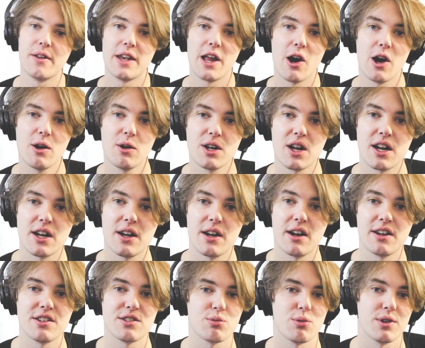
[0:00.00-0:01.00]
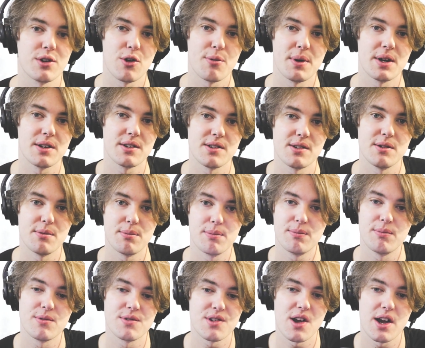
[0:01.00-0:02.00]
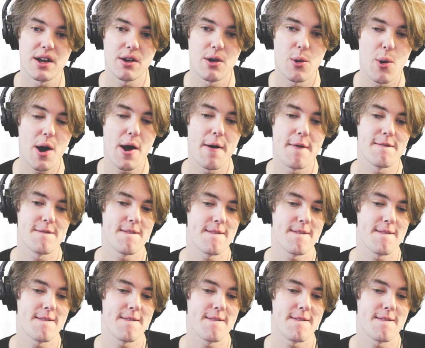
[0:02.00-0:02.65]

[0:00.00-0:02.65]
now i, I just want to go back to psycho way eh?